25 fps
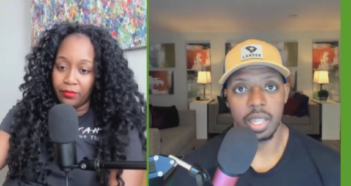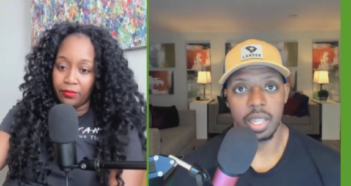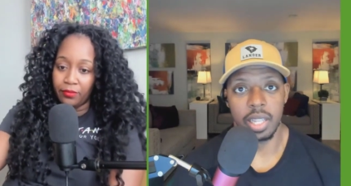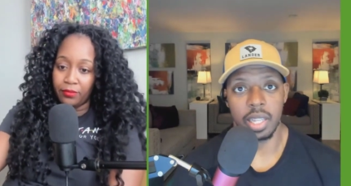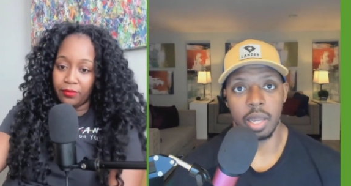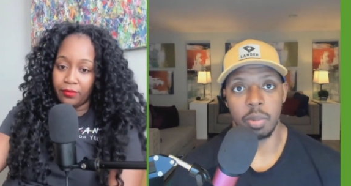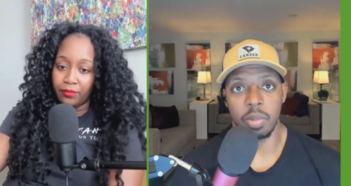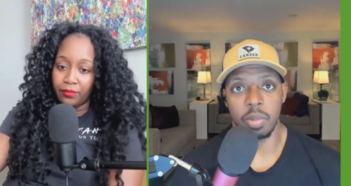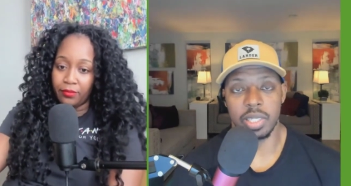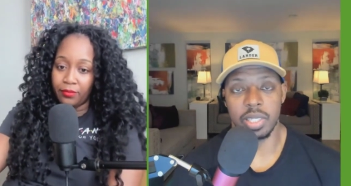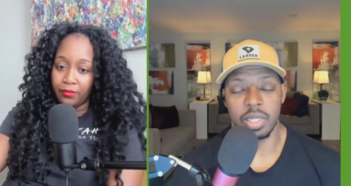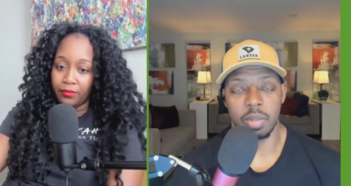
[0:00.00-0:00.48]

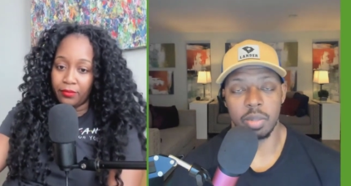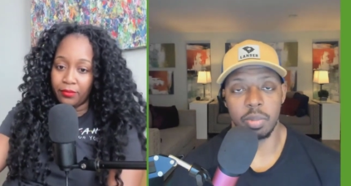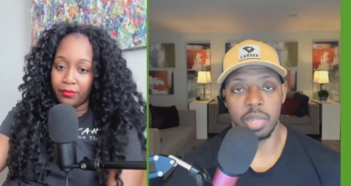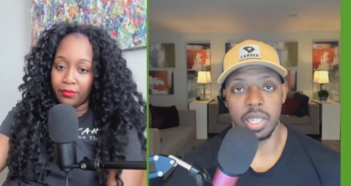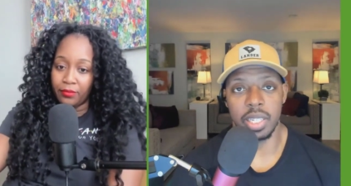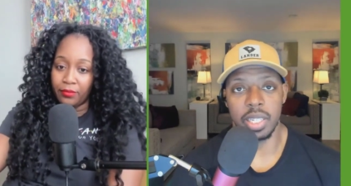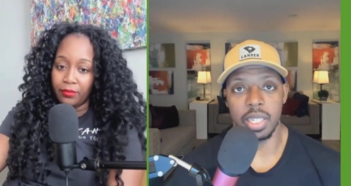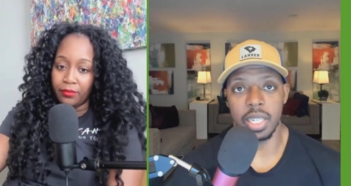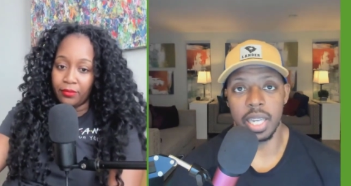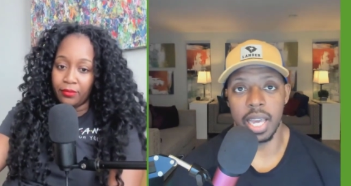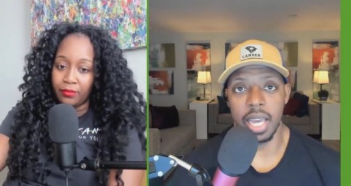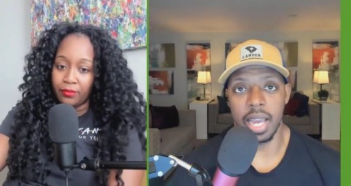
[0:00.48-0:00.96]
Speaker 1: that must have
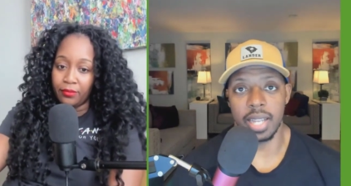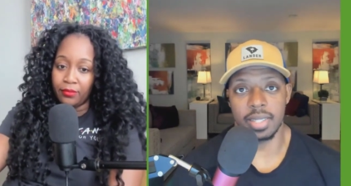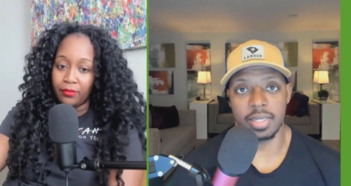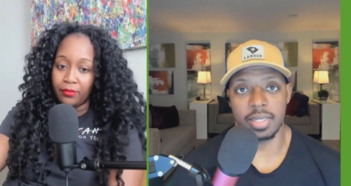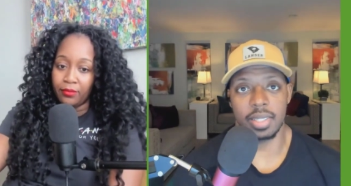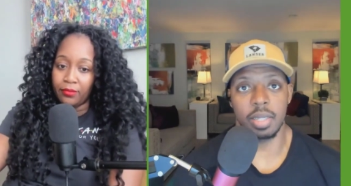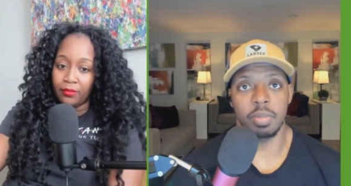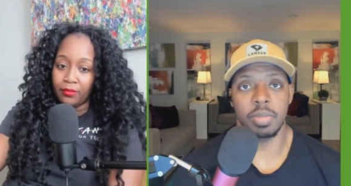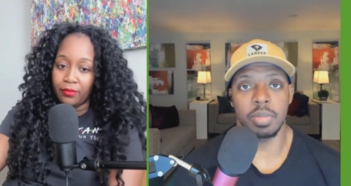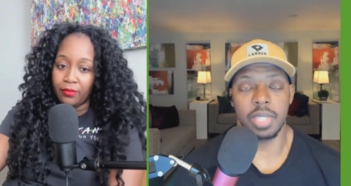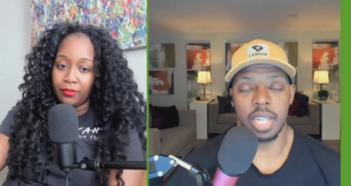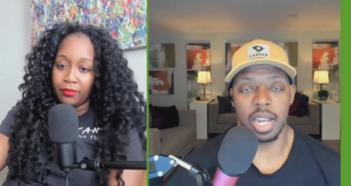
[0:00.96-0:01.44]
meant he had
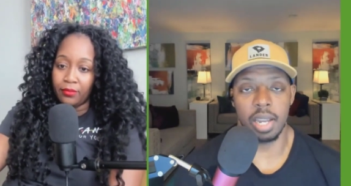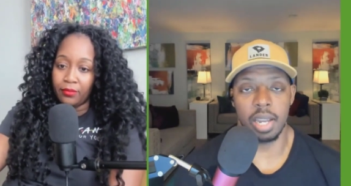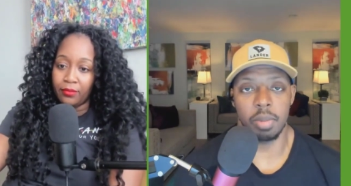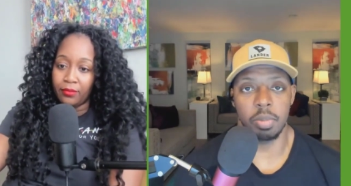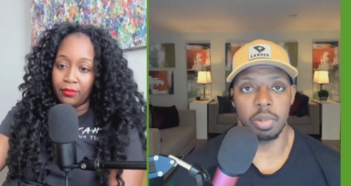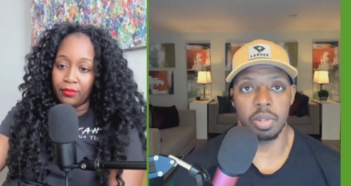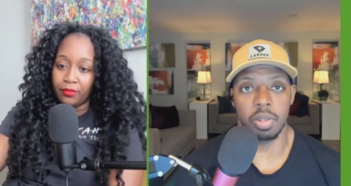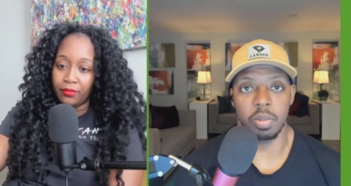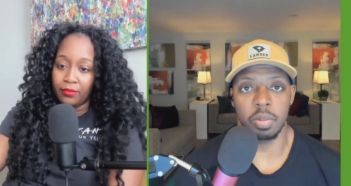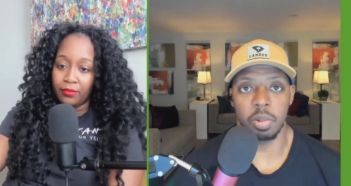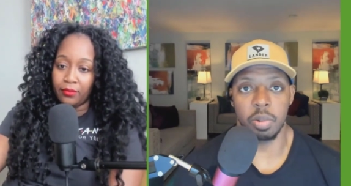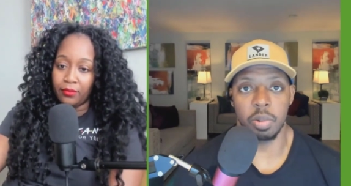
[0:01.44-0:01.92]
some type
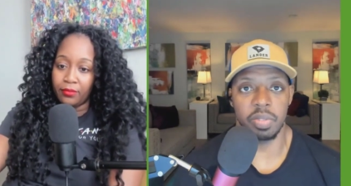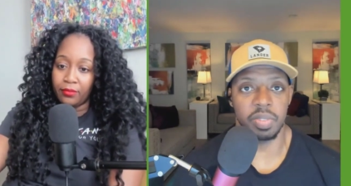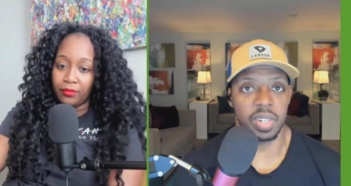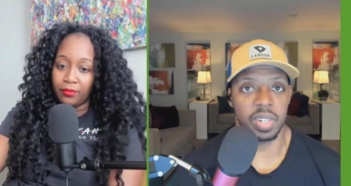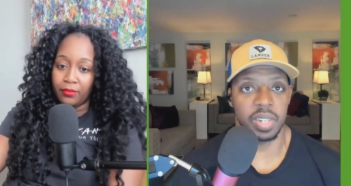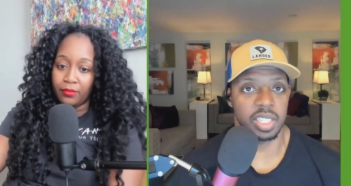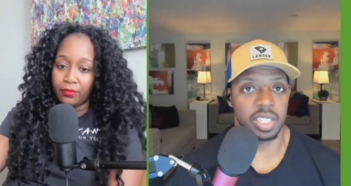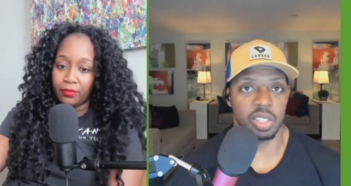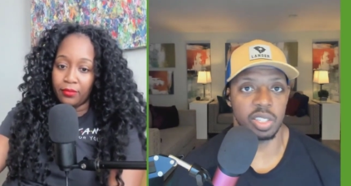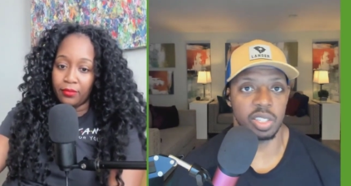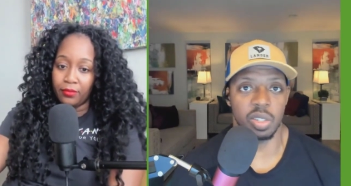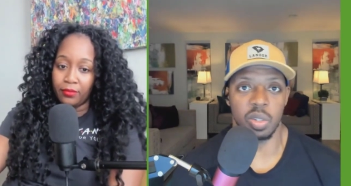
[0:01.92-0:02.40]
of
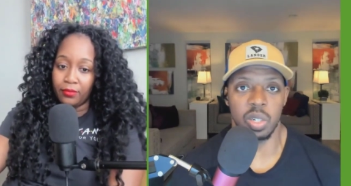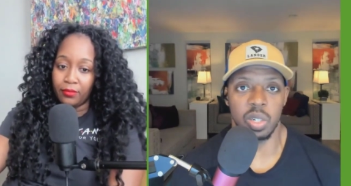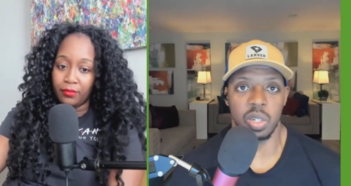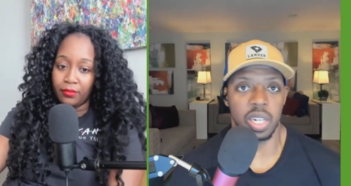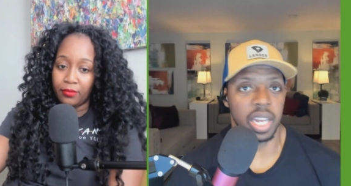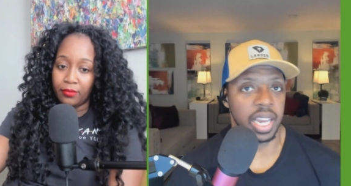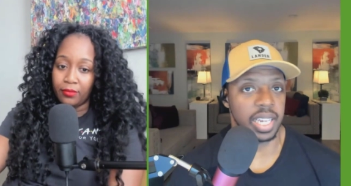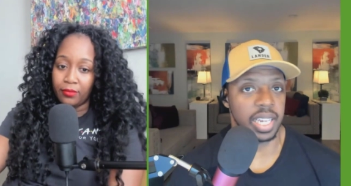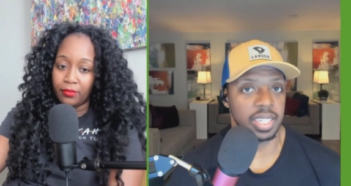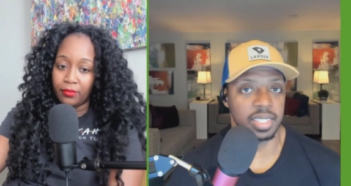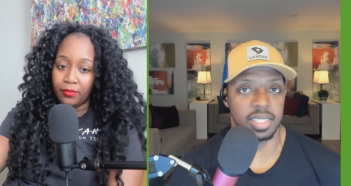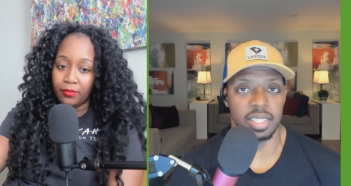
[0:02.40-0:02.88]
professional
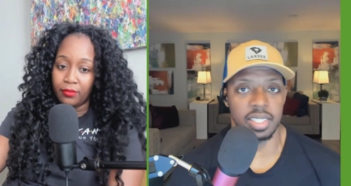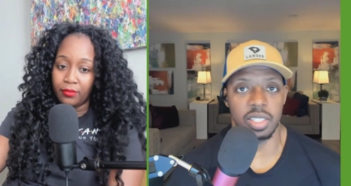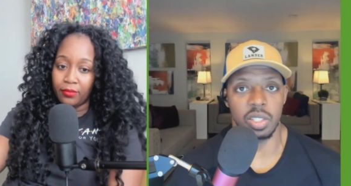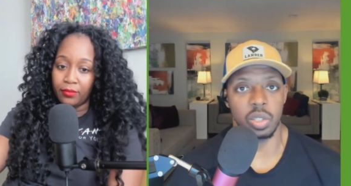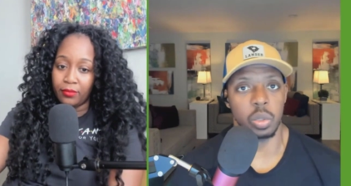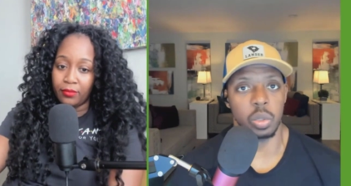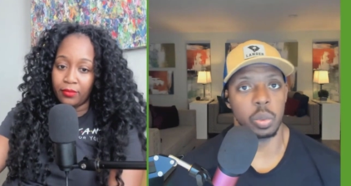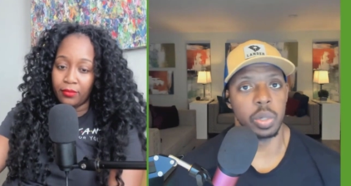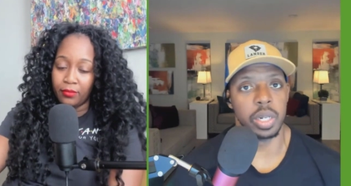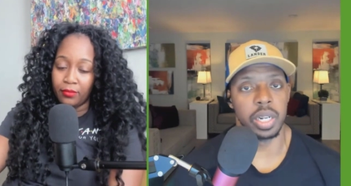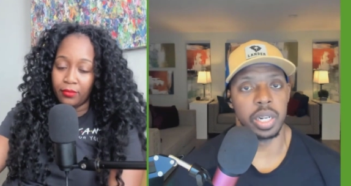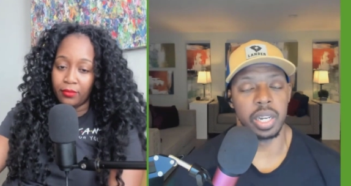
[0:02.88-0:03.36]
license
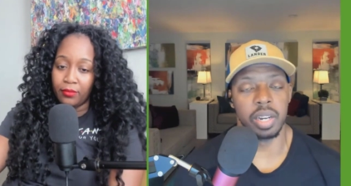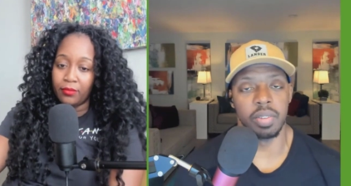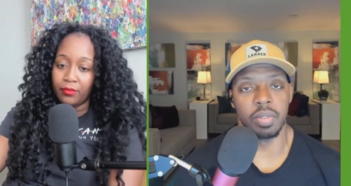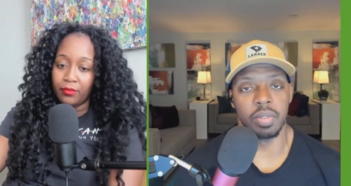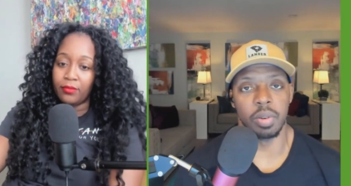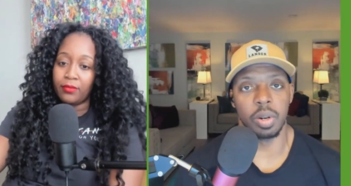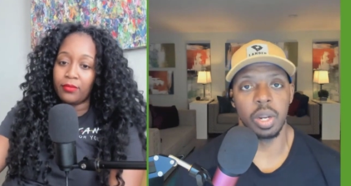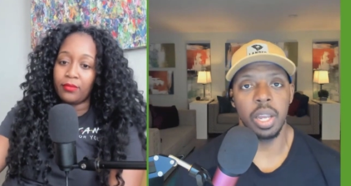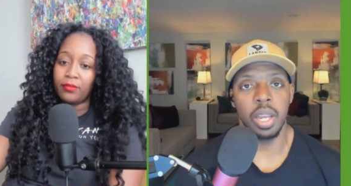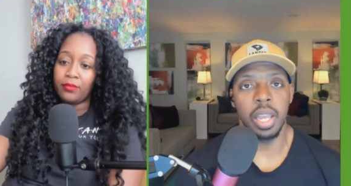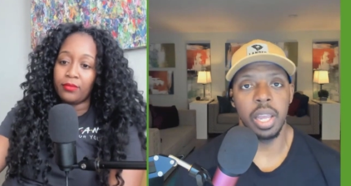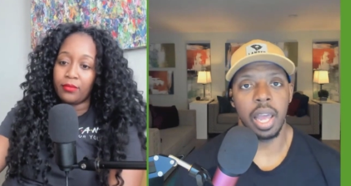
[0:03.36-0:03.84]
or
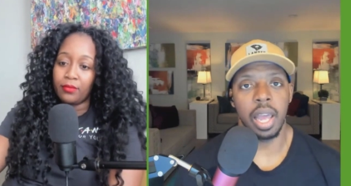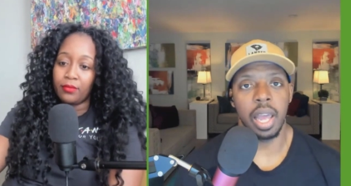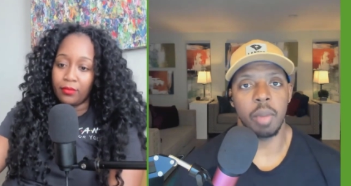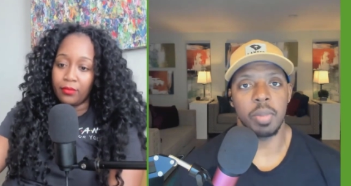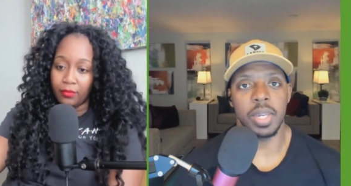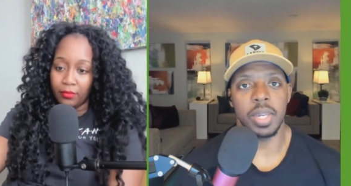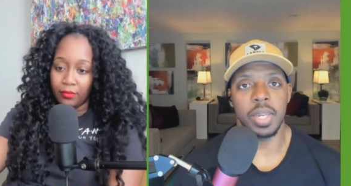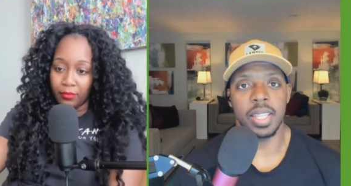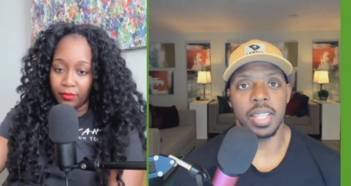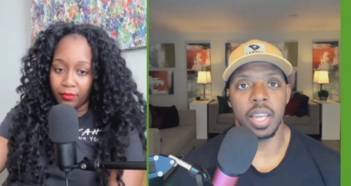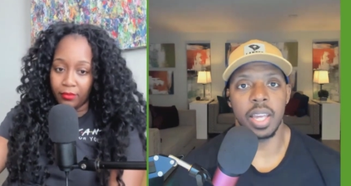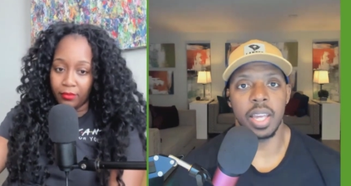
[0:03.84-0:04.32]
whatever. I
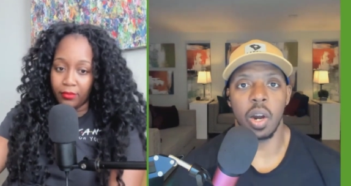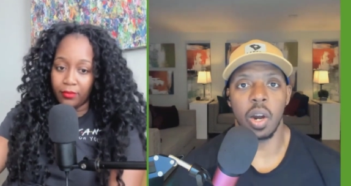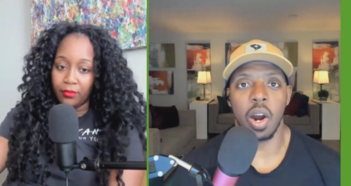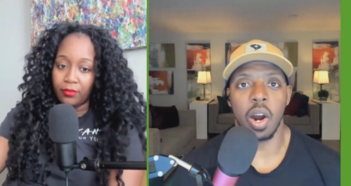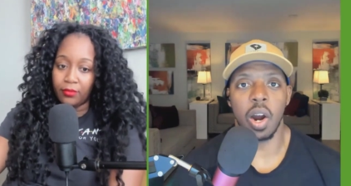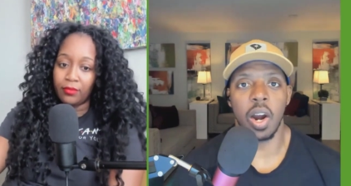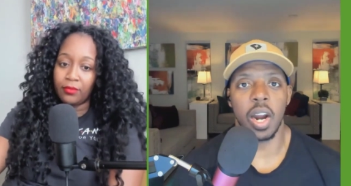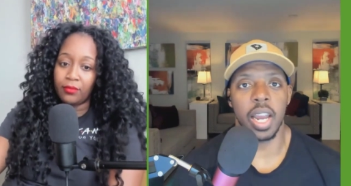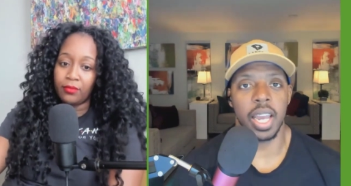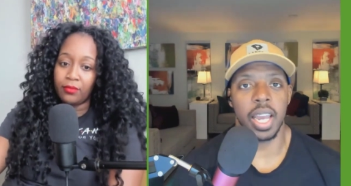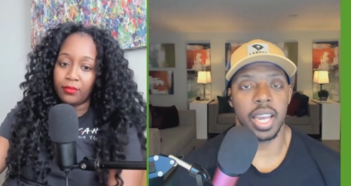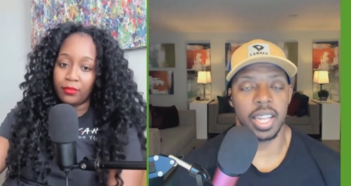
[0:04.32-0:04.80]
mean, there
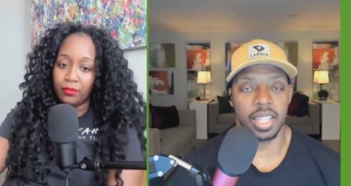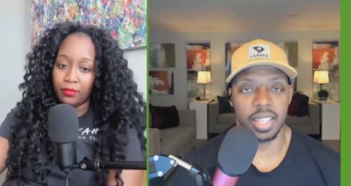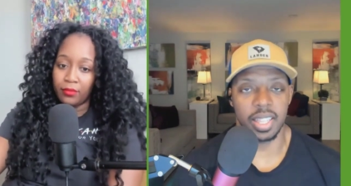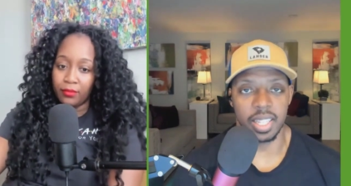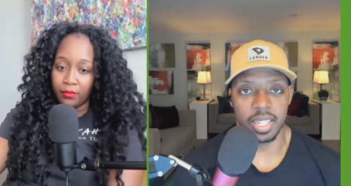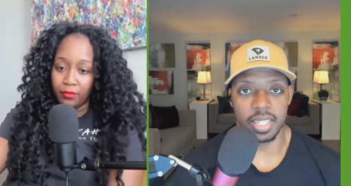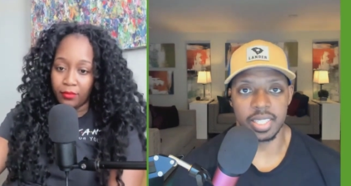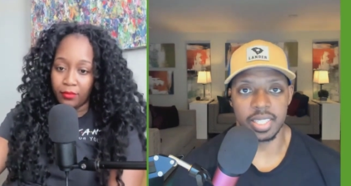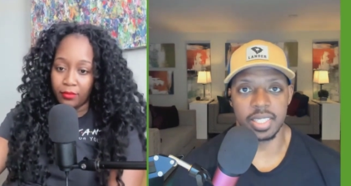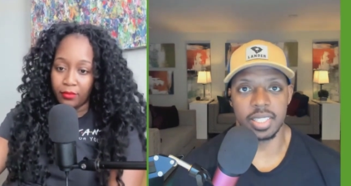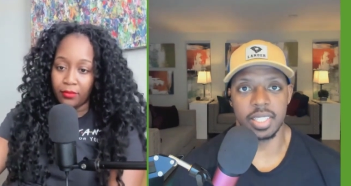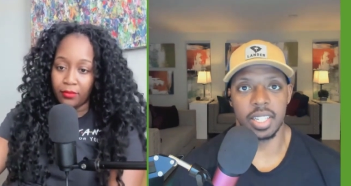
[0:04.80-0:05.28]
are
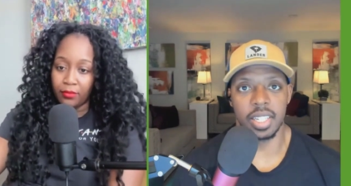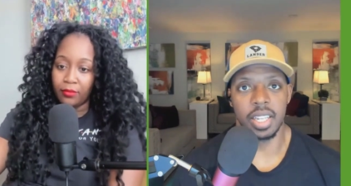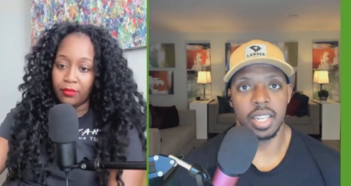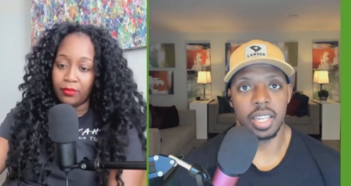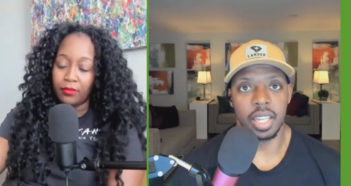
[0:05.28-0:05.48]
ethics